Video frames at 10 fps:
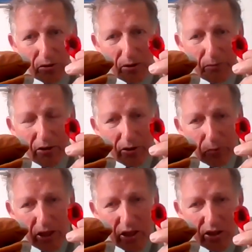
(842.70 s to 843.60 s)
you about the
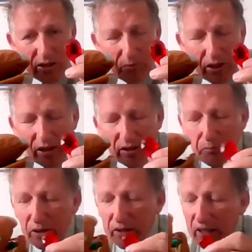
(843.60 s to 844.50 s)
precious blood.
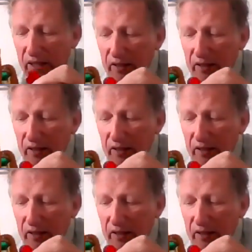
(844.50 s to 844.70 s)
But